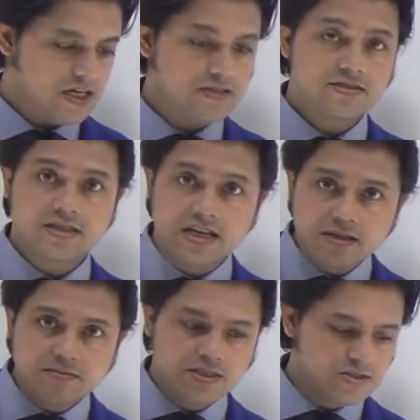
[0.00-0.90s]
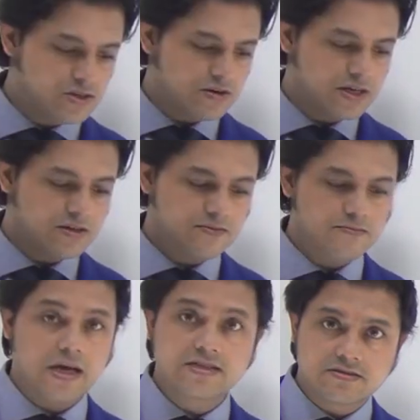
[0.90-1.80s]
and skin restoring
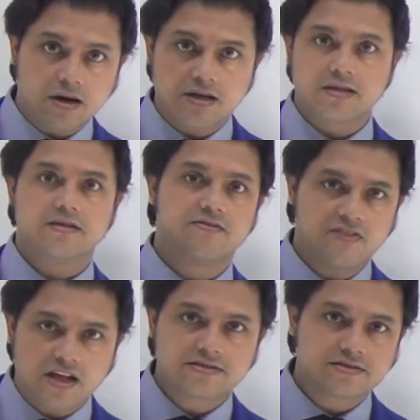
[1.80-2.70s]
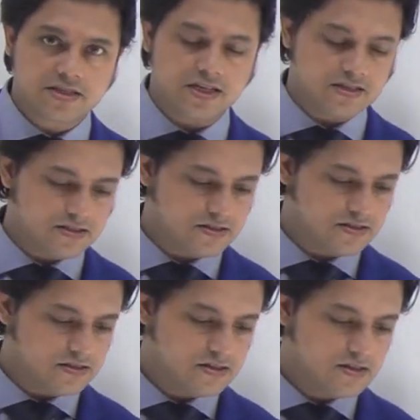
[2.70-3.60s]
makes circle flaccid
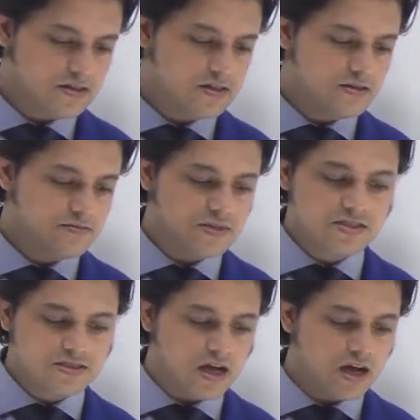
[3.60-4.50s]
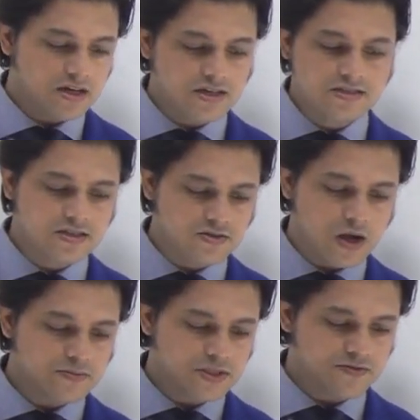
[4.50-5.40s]
means the easily
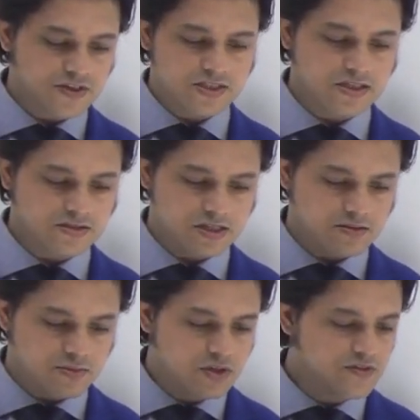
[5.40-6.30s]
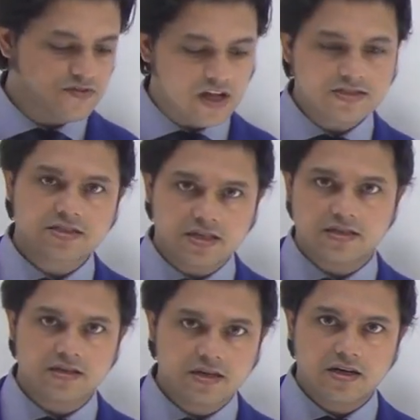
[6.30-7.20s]
ruptured vesicles and bullet flaccid,
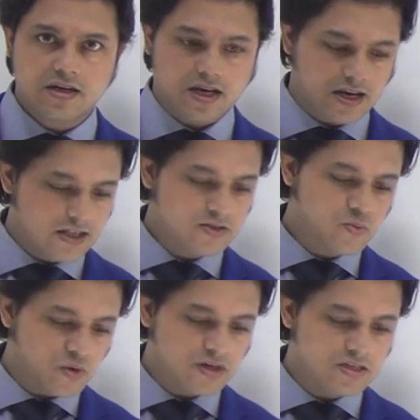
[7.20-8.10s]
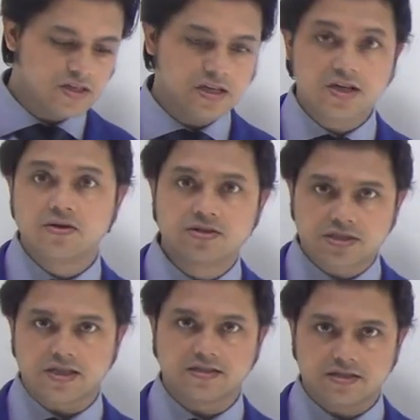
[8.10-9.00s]
and another word the
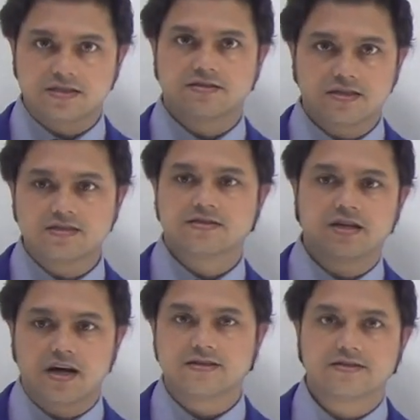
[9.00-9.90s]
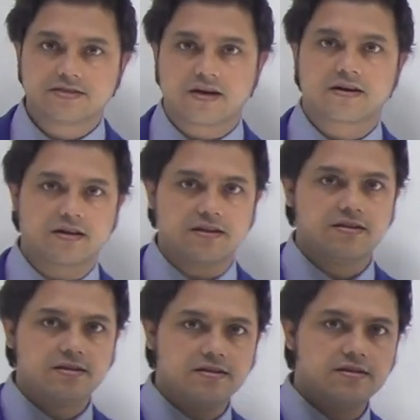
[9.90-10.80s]
Nikolsky, the, this sign, the circle
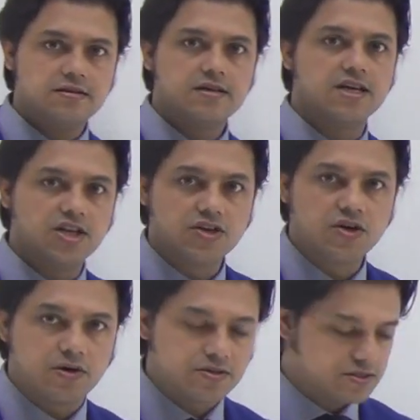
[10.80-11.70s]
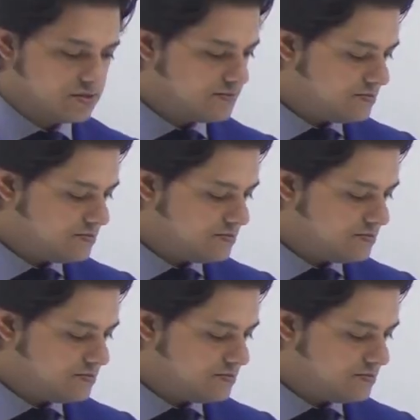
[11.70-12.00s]
in your notes.